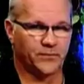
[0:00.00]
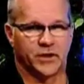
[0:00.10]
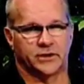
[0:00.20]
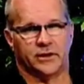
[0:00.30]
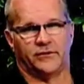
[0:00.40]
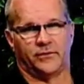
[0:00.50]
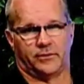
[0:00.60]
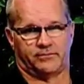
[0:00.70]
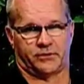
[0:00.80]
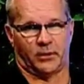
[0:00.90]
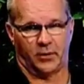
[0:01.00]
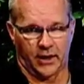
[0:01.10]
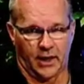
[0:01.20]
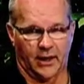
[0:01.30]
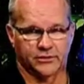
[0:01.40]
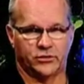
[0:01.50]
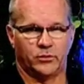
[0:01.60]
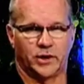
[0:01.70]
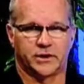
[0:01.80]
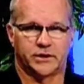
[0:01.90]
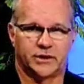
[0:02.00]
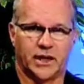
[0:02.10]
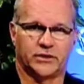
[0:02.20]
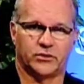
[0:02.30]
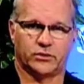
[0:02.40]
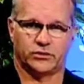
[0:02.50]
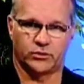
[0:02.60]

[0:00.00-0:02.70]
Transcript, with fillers: is if uh, somebody has too much attention, there's